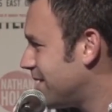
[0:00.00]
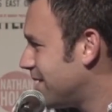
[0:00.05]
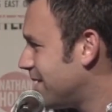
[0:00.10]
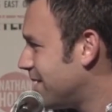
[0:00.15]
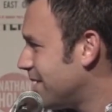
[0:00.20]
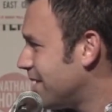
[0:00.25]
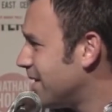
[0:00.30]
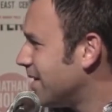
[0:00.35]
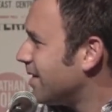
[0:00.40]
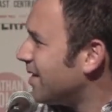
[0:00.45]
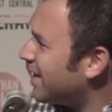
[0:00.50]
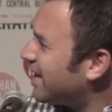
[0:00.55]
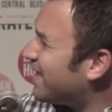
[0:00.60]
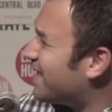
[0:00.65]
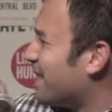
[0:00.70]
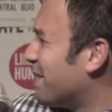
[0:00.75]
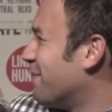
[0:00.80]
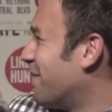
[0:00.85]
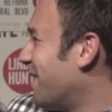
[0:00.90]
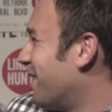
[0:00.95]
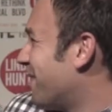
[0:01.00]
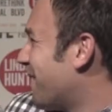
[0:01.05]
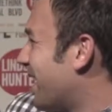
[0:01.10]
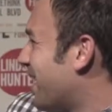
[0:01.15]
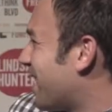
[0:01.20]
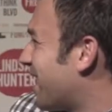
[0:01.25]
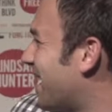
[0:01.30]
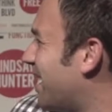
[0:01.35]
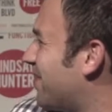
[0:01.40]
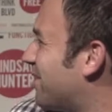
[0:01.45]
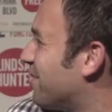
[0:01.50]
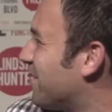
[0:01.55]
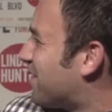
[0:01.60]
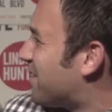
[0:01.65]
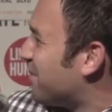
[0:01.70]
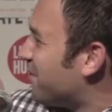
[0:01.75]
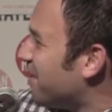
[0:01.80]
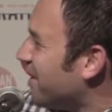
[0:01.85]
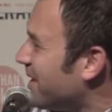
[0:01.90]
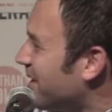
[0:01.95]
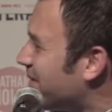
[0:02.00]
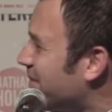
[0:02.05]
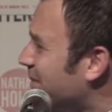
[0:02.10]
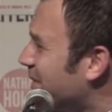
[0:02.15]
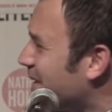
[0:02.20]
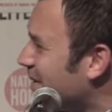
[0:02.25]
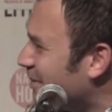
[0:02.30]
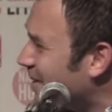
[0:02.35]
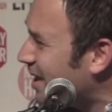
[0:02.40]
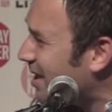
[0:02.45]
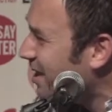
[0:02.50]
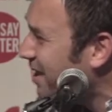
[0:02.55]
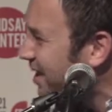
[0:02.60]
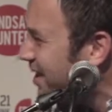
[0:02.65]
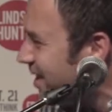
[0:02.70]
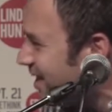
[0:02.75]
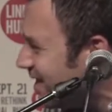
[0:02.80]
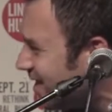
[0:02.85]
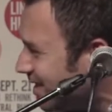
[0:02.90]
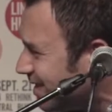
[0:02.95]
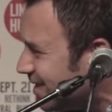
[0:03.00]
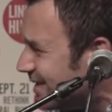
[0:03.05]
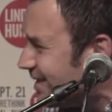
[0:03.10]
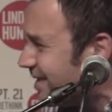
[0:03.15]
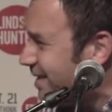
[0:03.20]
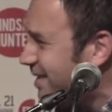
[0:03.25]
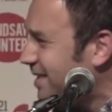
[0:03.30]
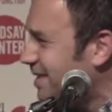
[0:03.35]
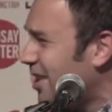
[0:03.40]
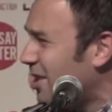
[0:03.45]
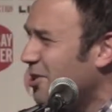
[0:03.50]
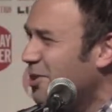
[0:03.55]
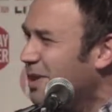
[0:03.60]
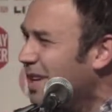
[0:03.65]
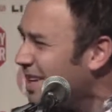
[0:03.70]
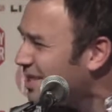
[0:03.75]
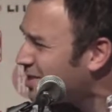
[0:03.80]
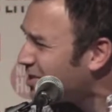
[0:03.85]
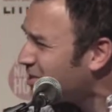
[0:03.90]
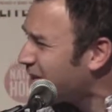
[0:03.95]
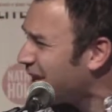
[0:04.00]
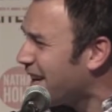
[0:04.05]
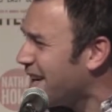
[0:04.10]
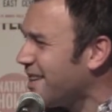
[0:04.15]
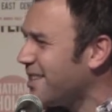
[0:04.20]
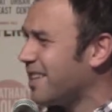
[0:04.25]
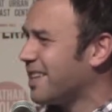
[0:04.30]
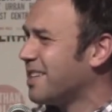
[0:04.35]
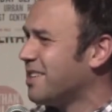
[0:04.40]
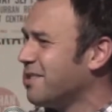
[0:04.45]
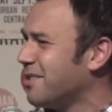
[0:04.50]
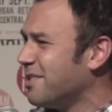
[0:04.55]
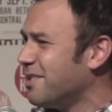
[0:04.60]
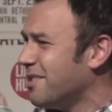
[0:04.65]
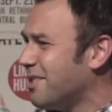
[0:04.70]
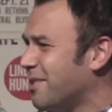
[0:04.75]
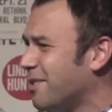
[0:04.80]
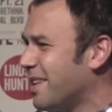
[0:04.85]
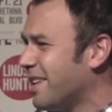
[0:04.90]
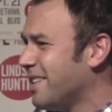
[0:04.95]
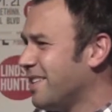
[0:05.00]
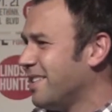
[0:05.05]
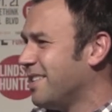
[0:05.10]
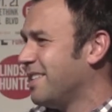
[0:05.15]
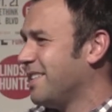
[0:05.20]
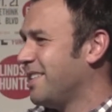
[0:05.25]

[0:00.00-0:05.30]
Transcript: Lindsay, can I do a story? Are you guys okay? Like, you all right?